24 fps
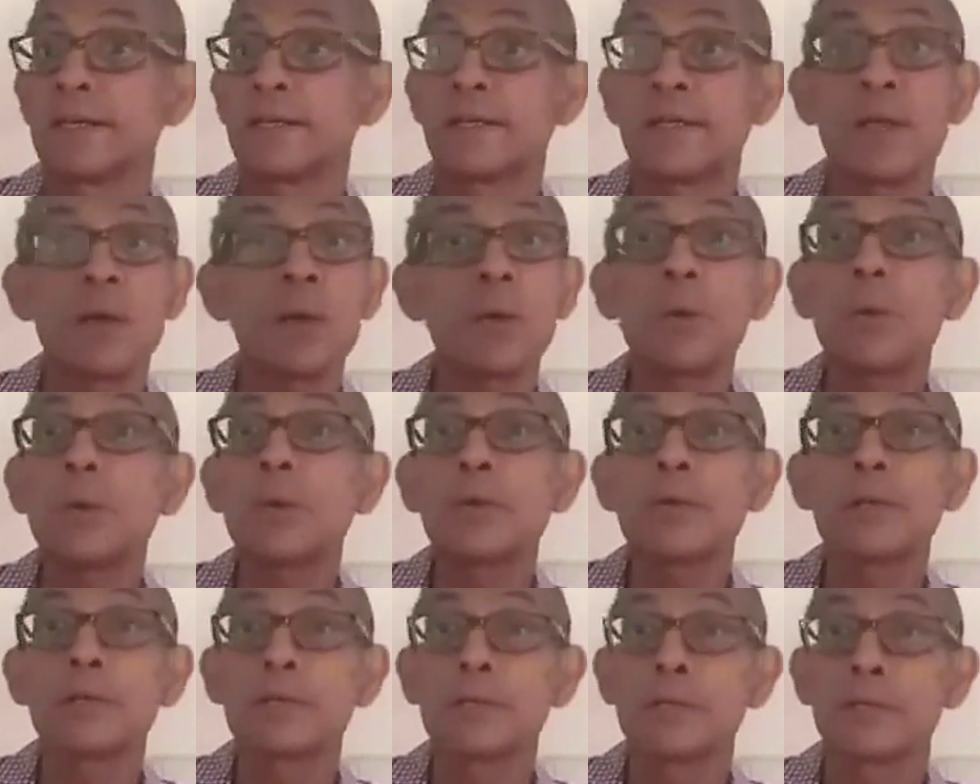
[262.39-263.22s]
The
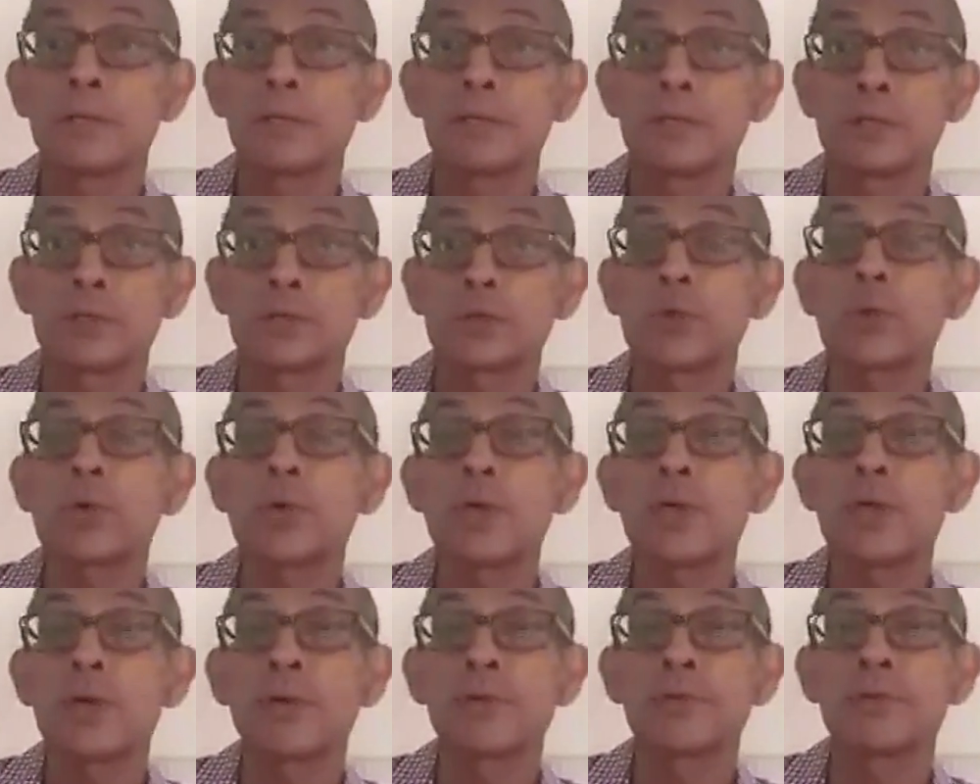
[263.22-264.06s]
whole
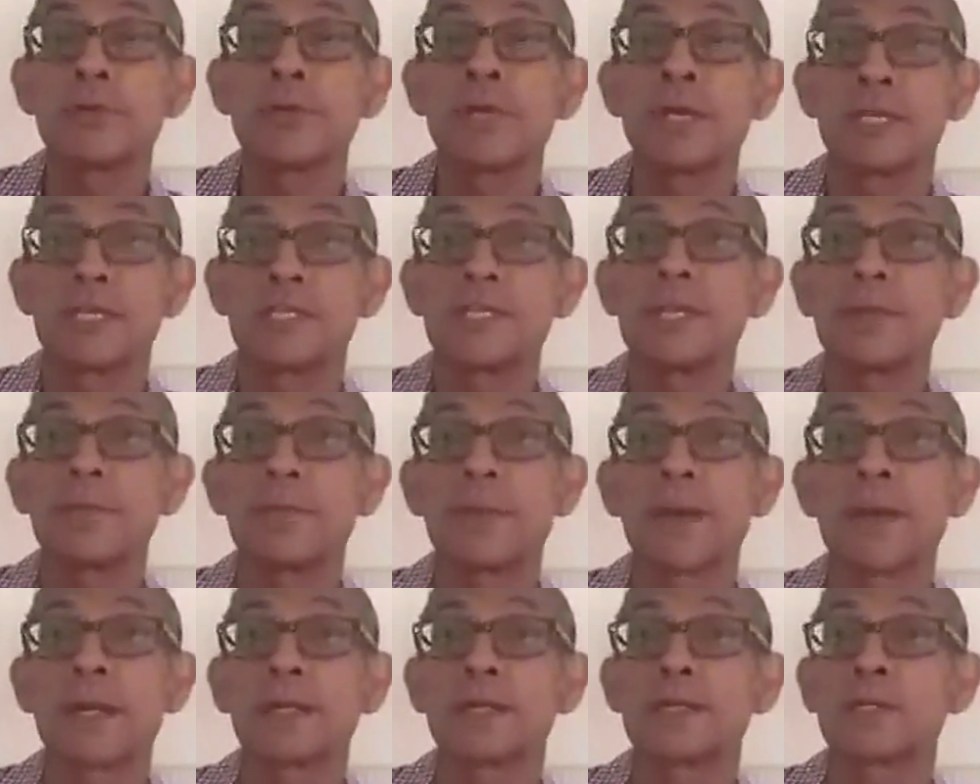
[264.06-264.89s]
story of
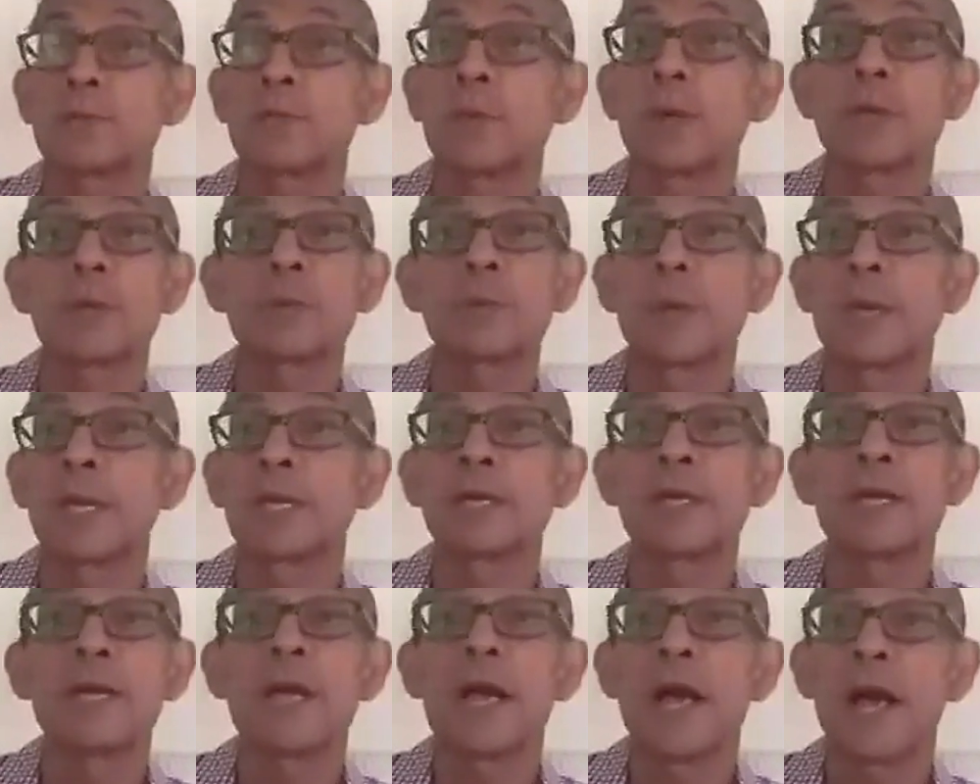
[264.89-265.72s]
JPAL is one
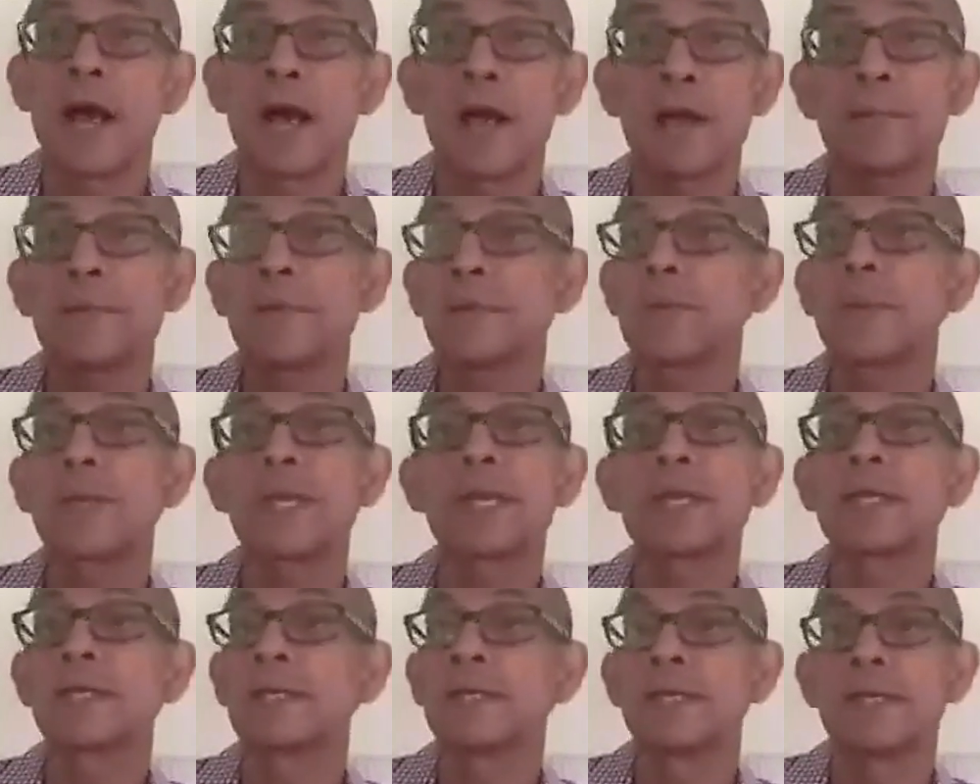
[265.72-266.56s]
where, we
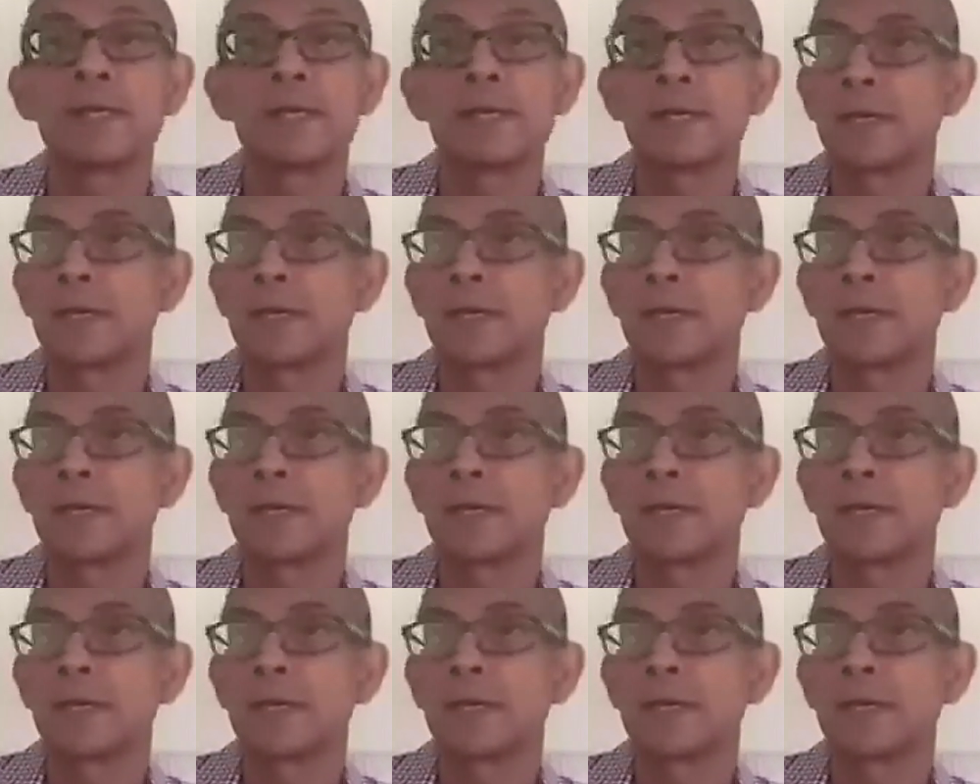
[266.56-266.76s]
can,